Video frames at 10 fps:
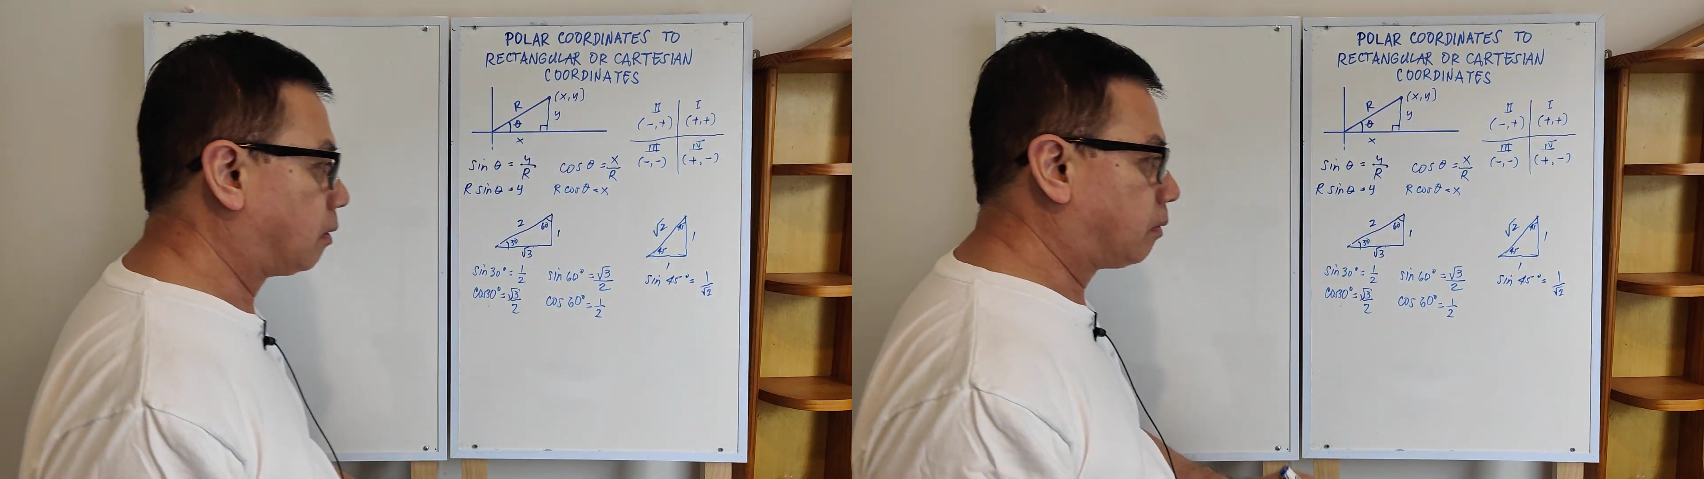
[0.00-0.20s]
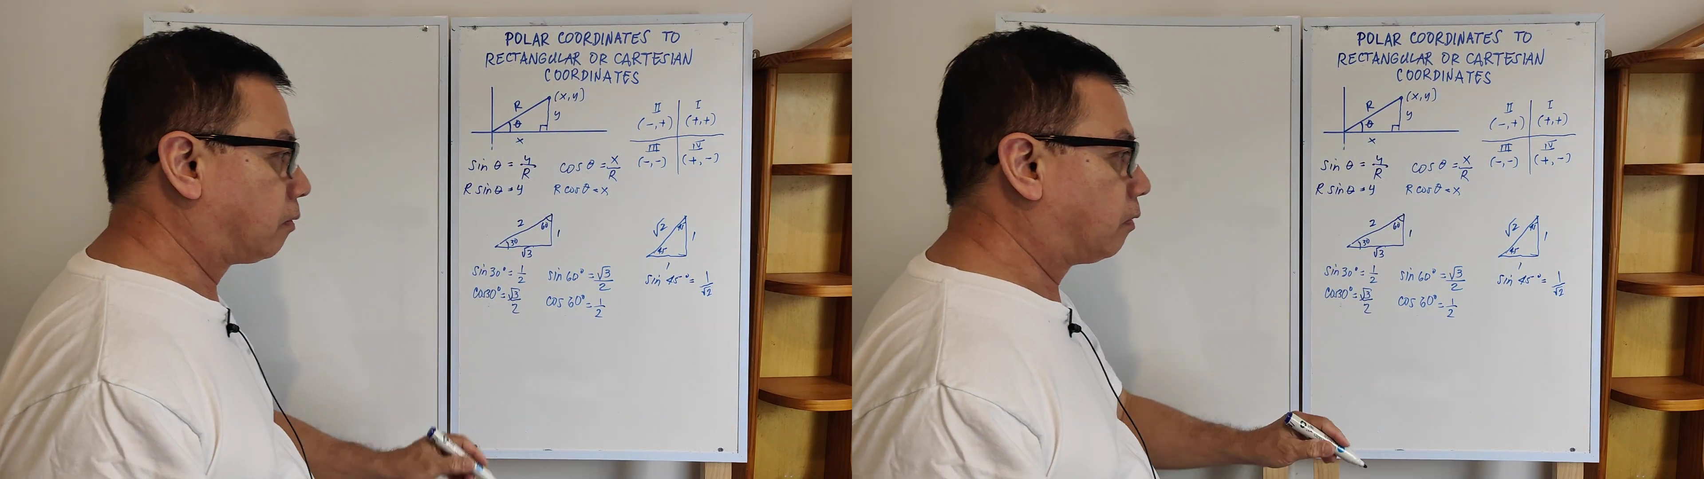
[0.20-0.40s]

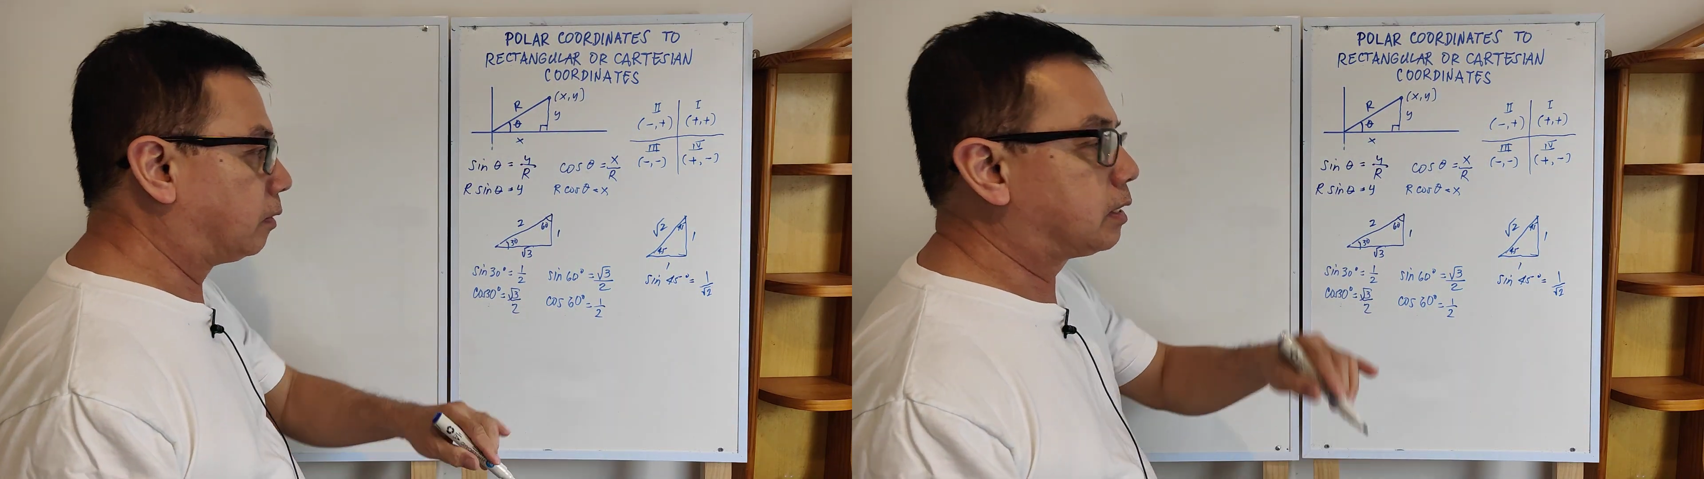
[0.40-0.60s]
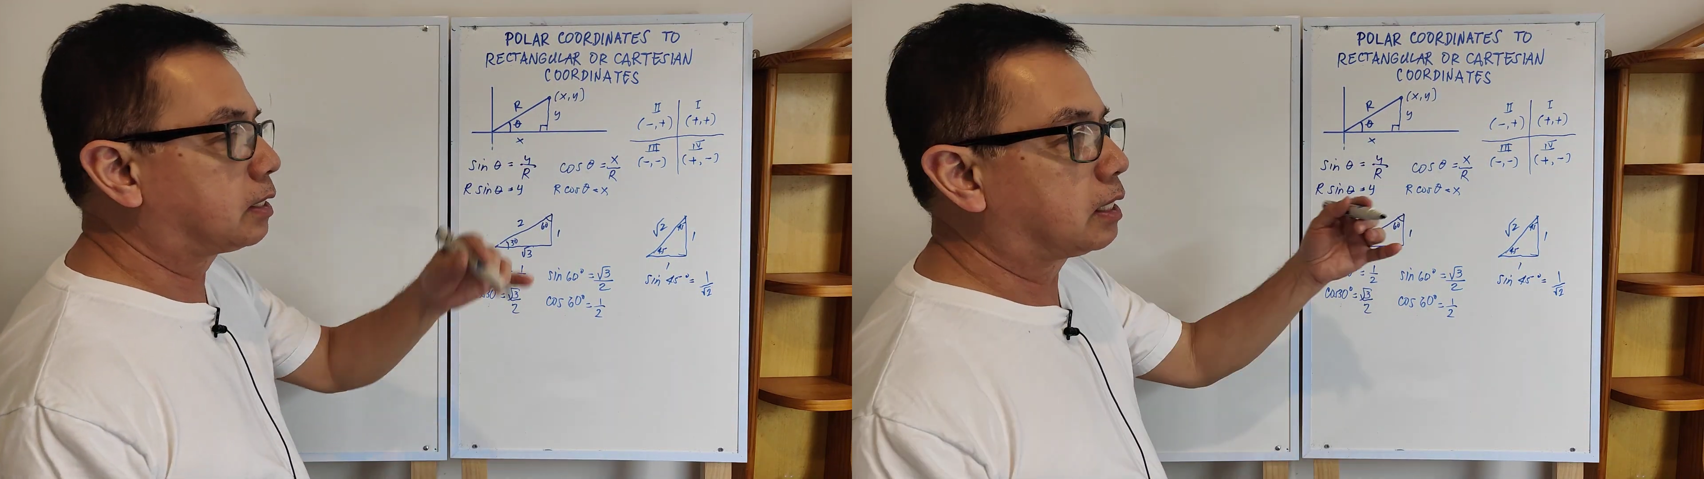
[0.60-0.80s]
number. We'll
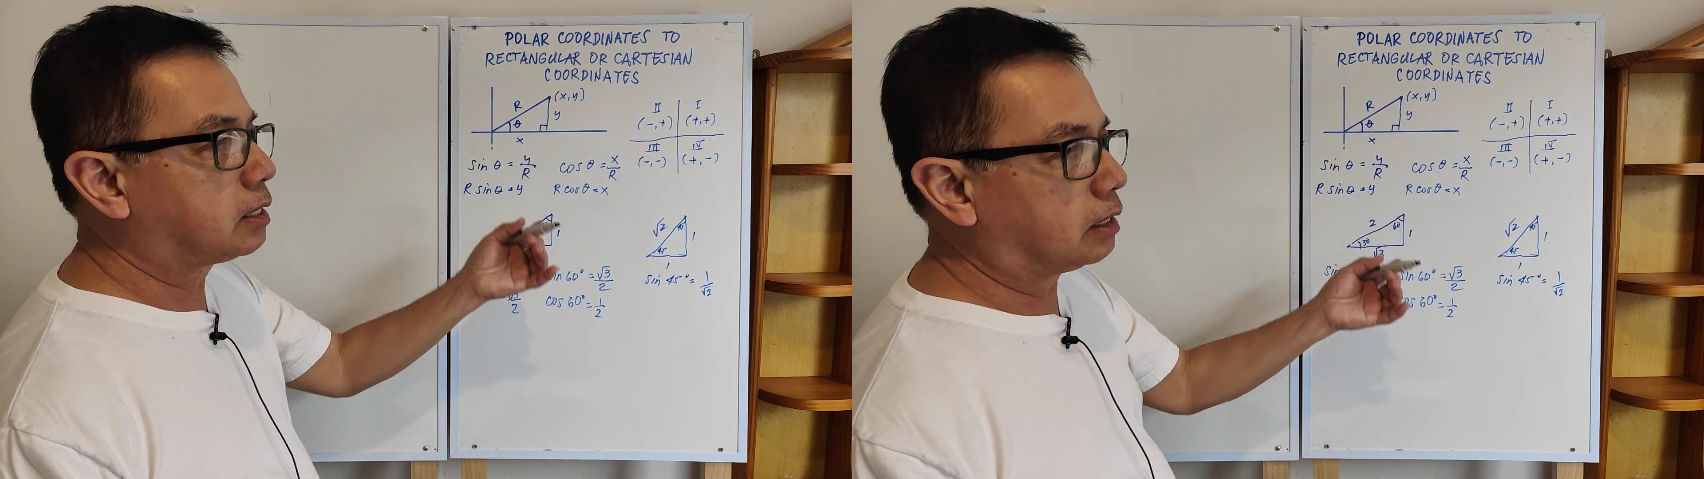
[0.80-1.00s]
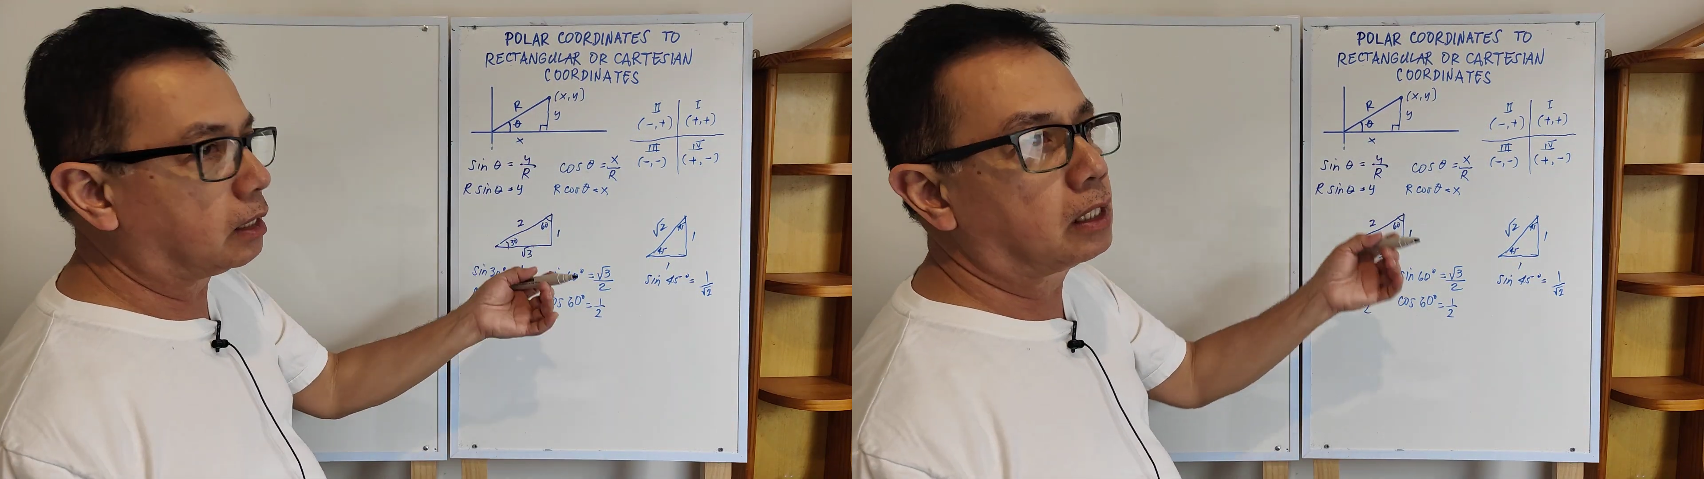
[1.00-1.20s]

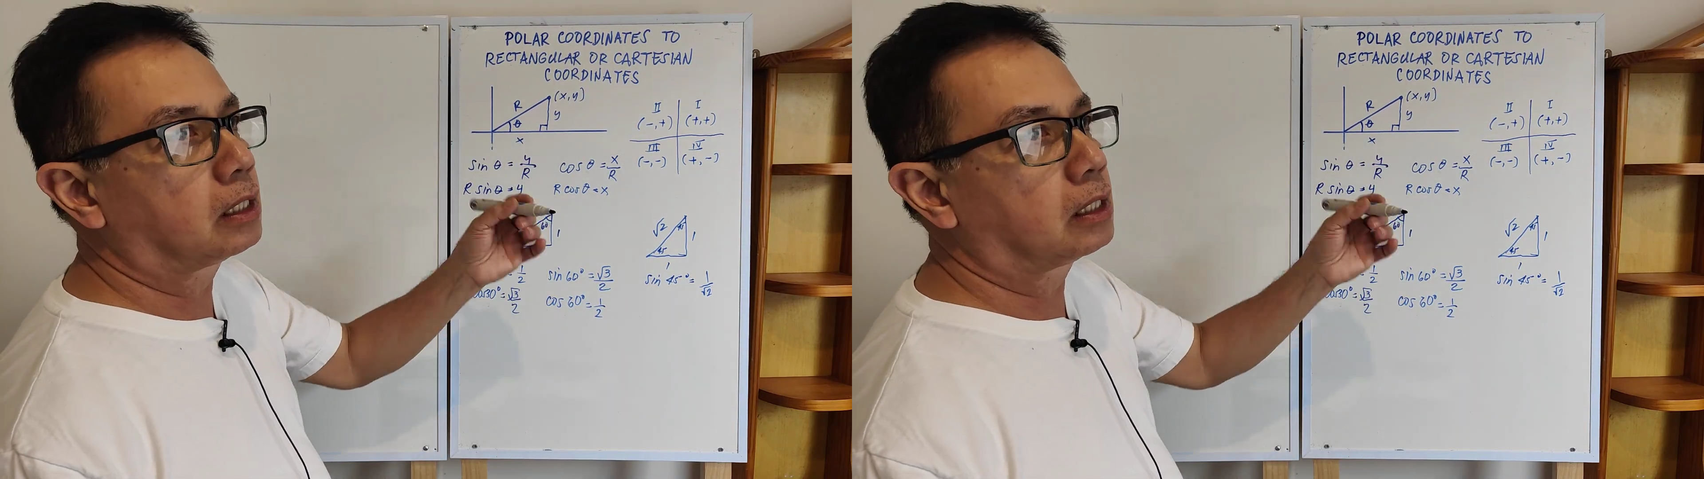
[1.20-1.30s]
discuss it in